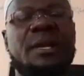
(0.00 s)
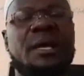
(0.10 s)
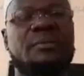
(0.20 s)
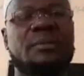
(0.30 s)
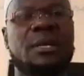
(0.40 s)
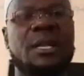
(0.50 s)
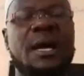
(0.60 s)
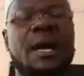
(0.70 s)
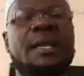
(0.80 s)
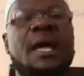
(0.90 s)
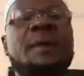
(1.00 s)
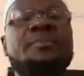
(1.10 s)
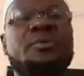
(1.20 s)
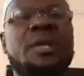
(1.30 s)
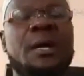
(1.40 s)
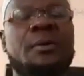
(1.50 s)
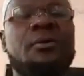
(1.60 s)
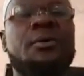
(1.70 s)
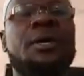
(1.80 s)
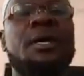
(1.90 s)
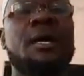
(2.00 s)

Alhamdulillah, and up to now,